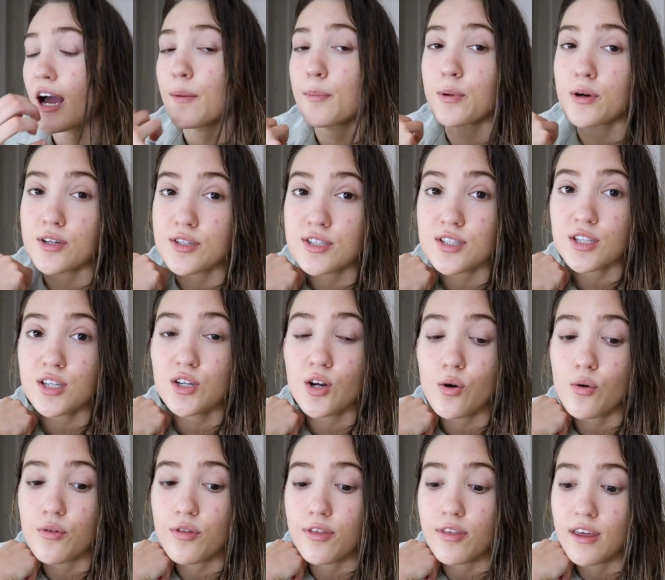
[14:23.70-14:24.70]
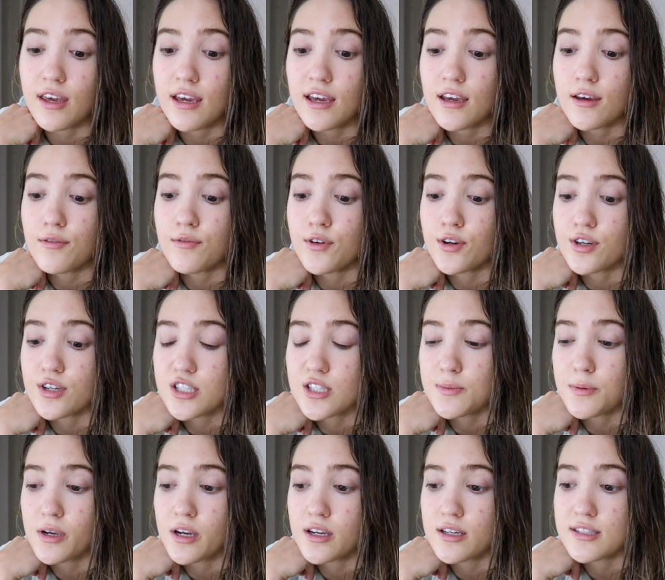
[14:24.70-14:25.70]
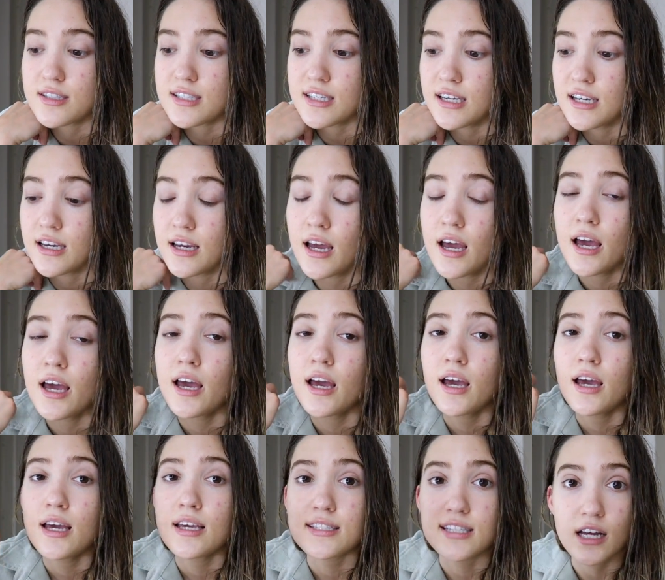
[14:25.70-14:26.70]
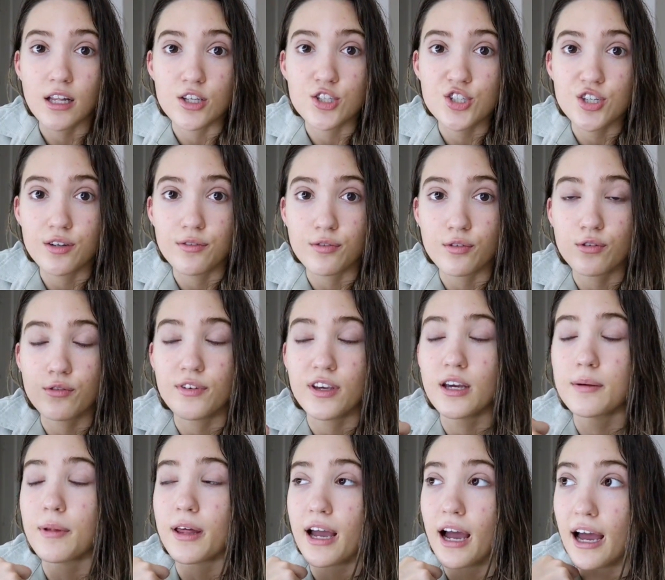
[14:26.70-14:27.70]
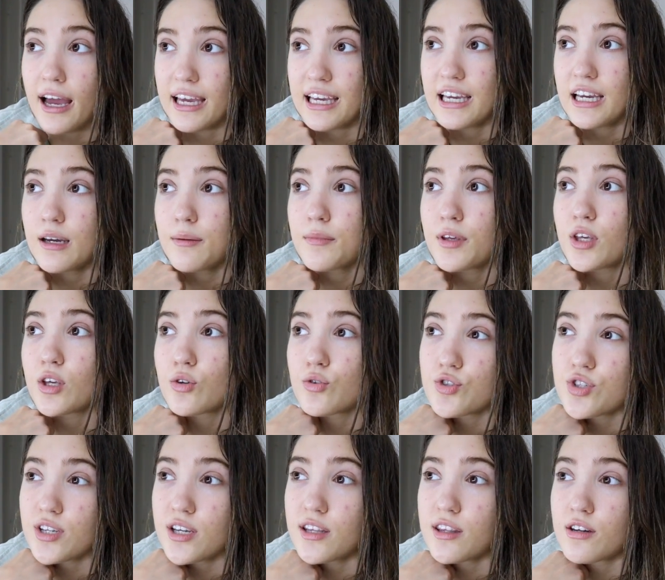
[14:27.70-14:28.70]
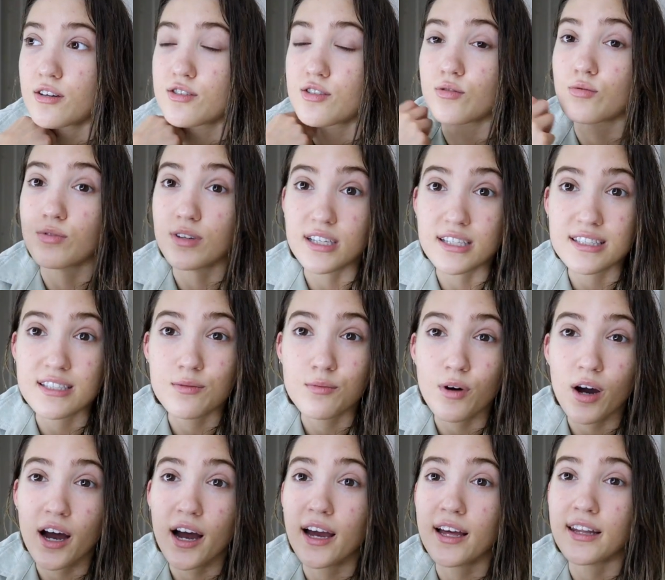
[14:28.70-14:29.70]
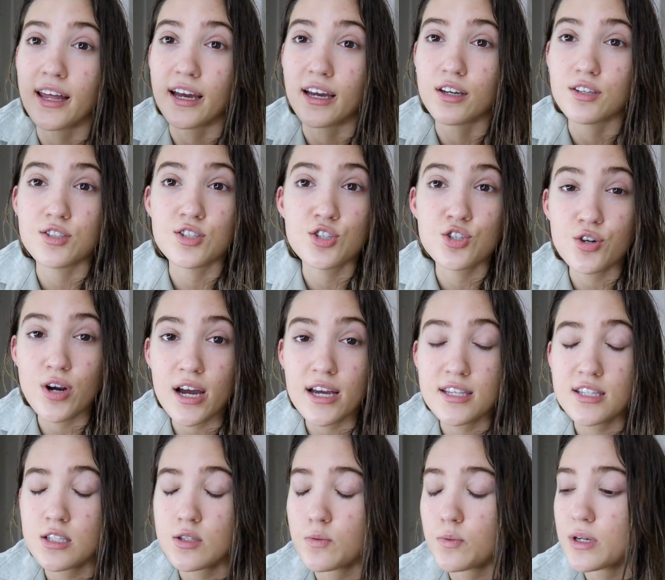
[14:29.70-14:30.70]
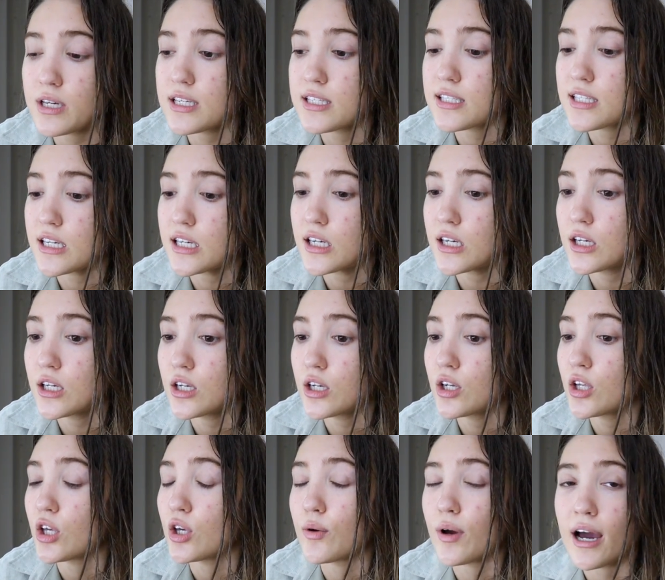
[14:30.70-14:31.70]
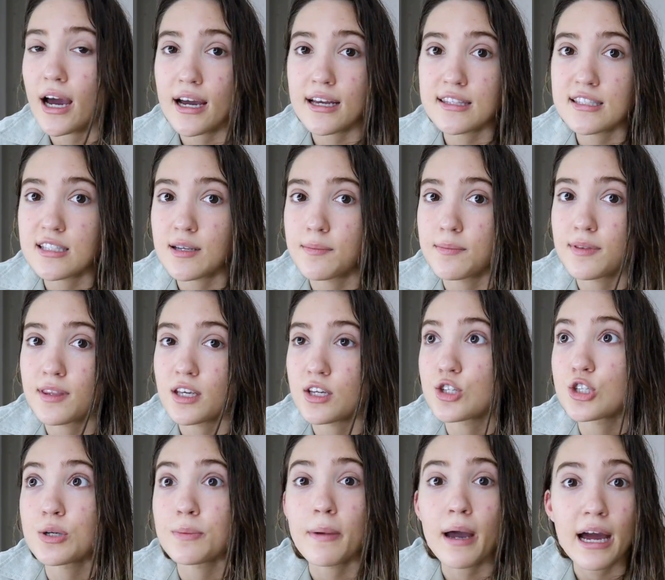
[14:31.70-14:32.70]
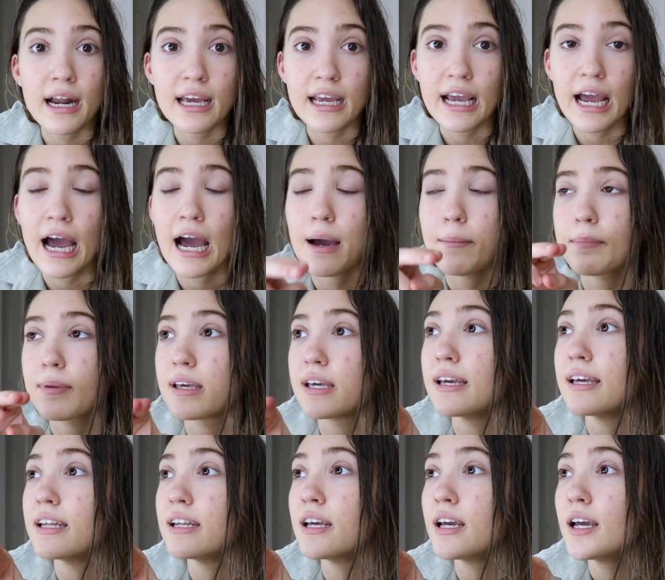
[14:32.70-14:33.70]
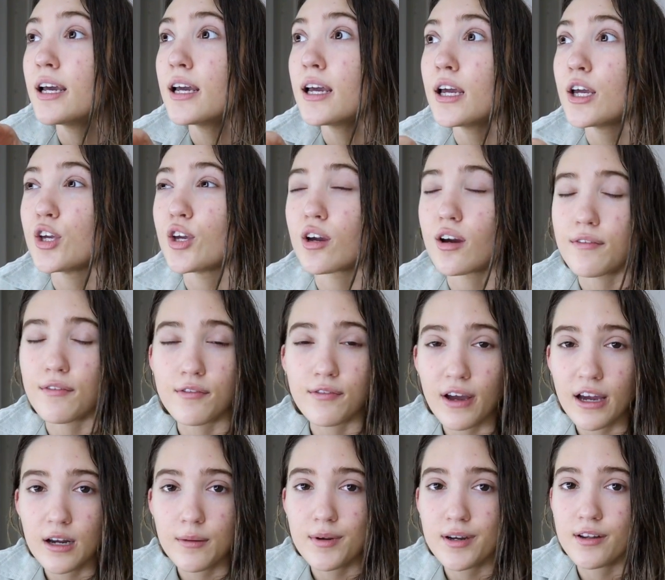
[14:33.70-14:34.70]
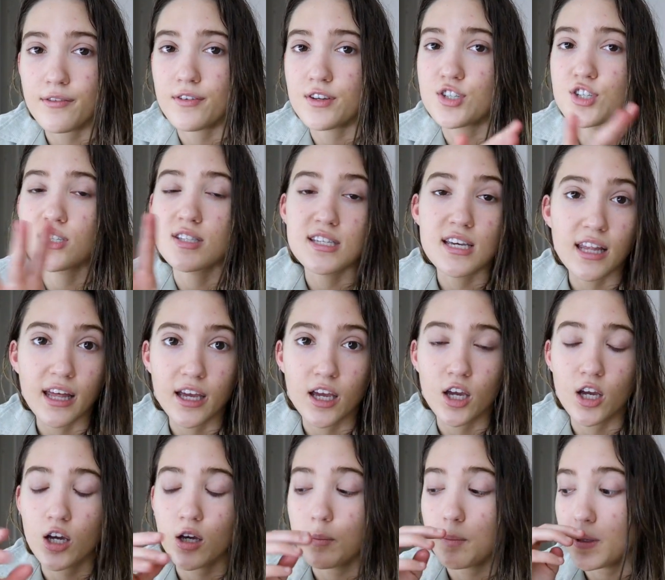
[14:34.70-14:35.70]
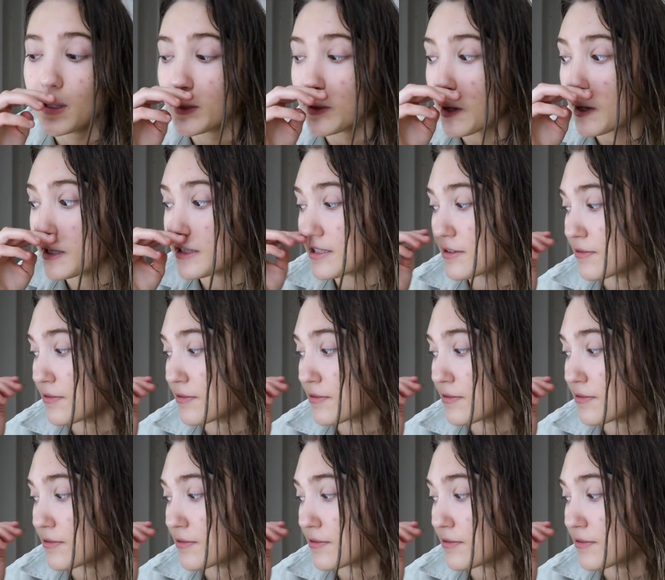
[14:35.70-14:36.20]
I personally don't think if you're experiencing telogen effluvium like I am, usually there's a reason why, like a stress reason, you had something traumatic happen, you have a vitamin deficiency, like it could be a lot of